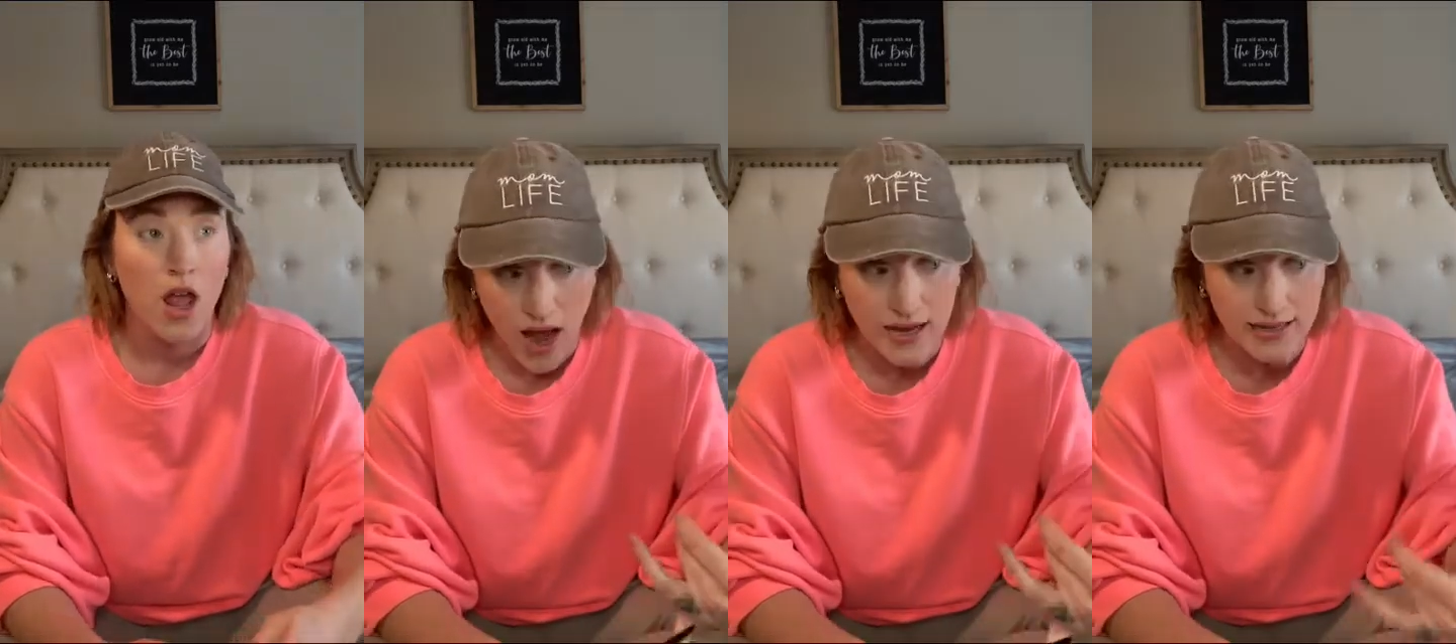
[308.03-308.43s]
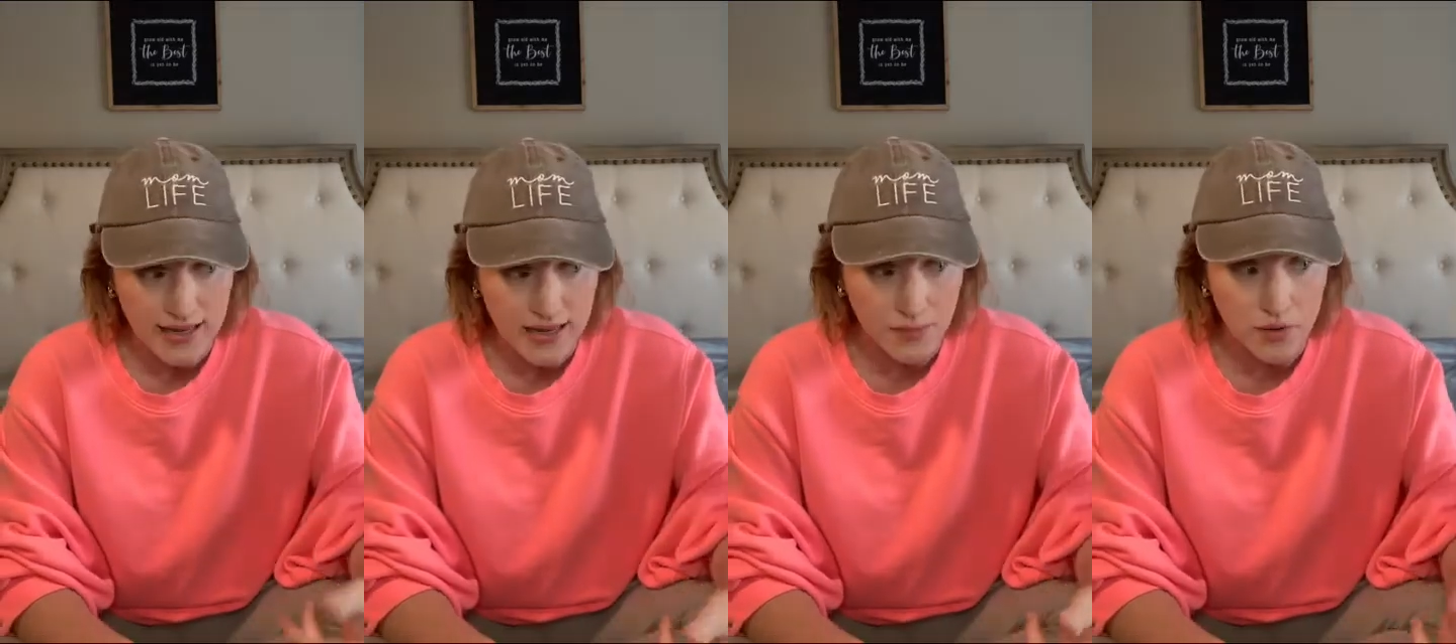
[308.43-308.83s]
I
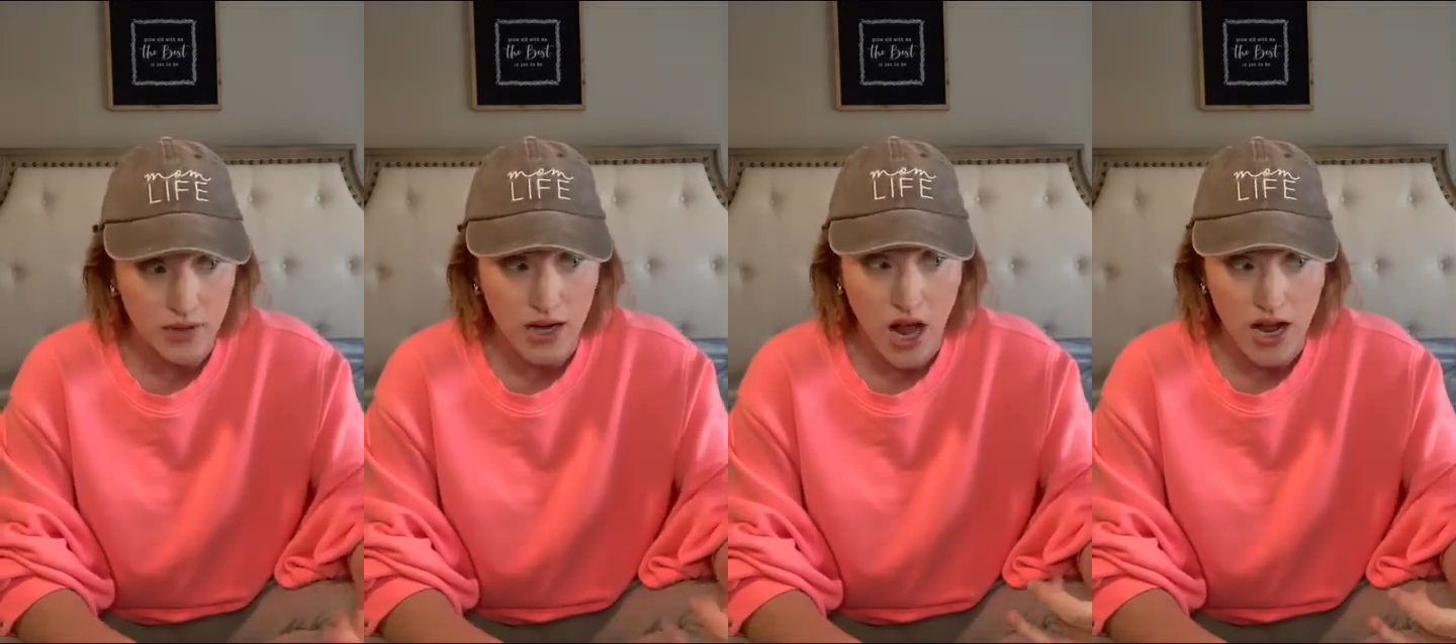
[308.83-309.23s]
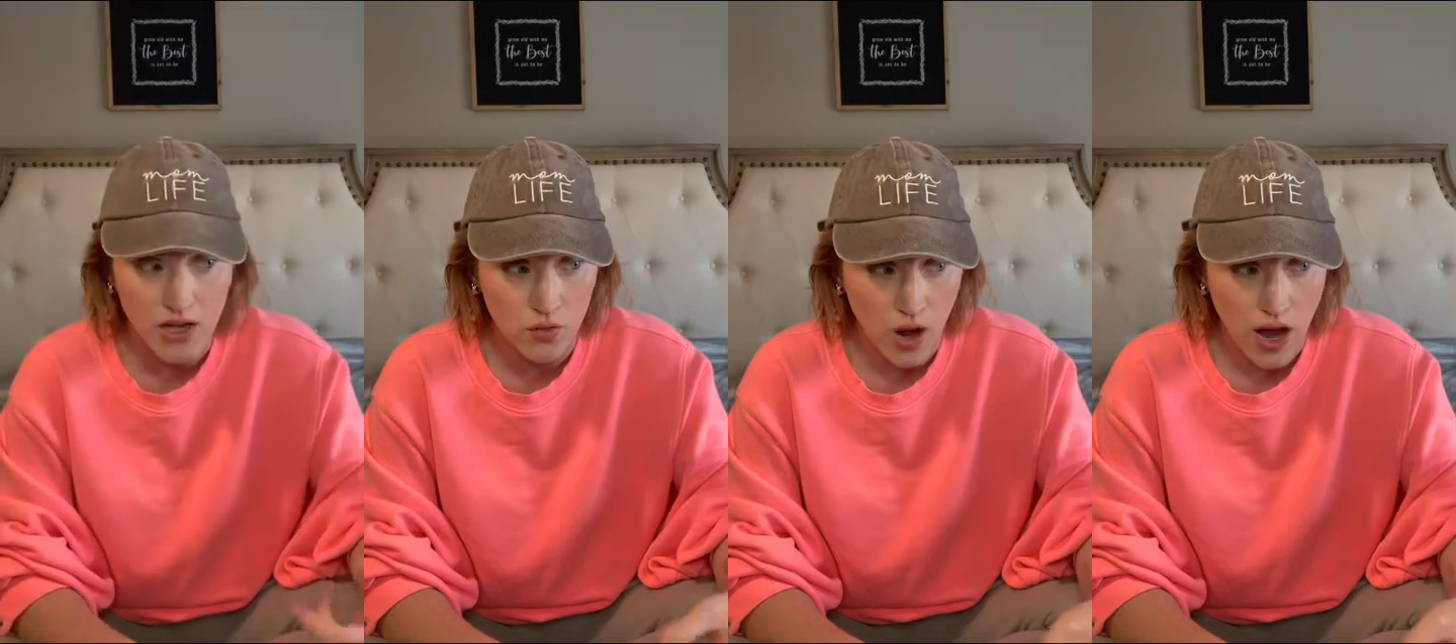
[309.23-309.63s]
did end up doing an
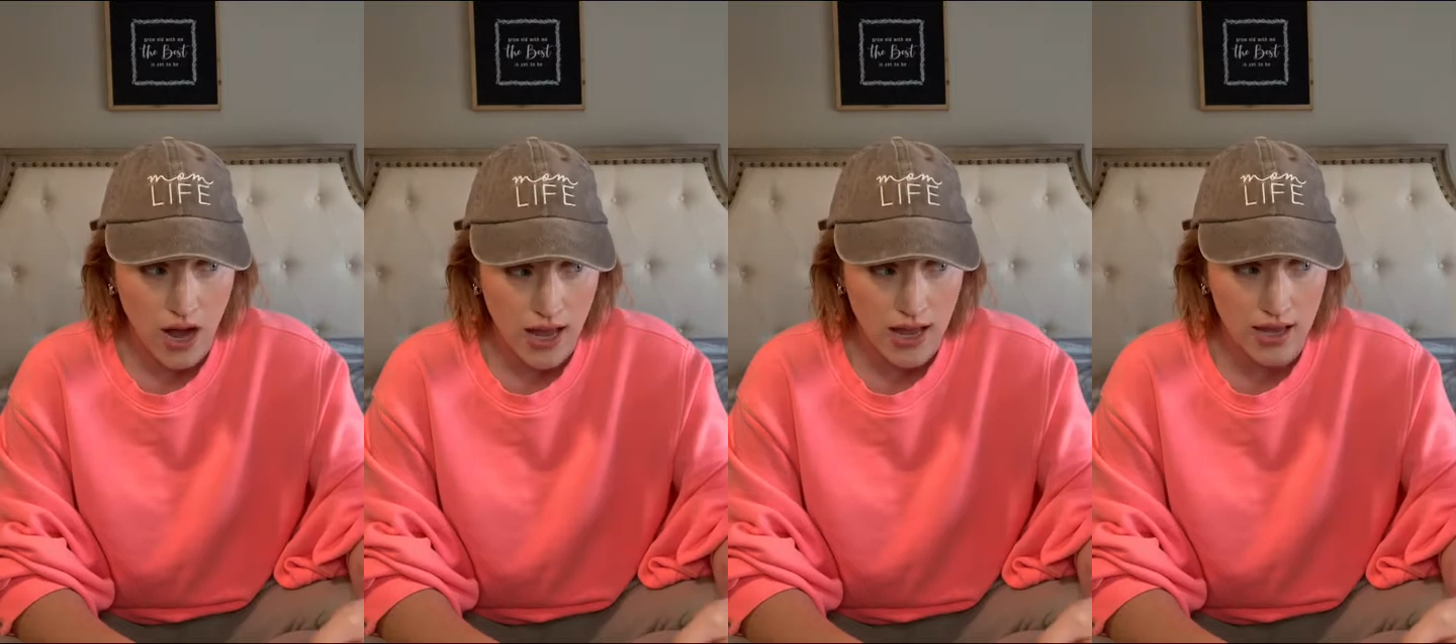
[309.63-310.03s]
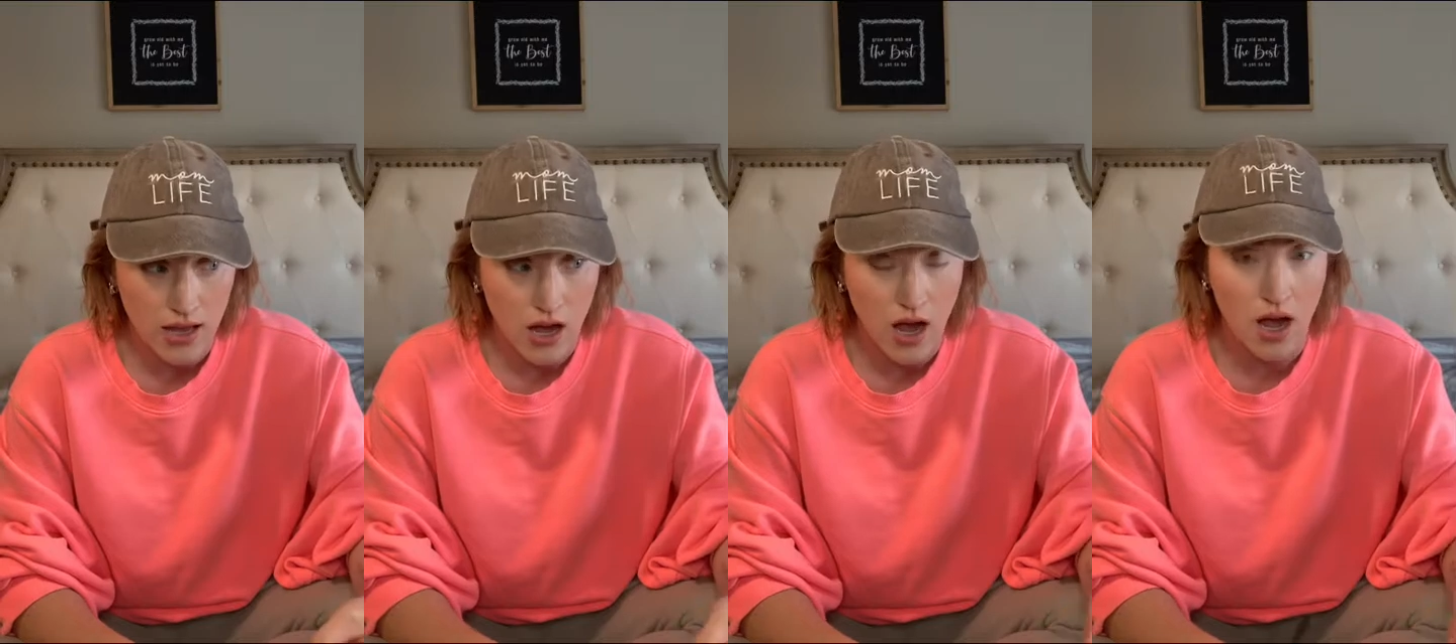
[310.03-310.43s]
IUI,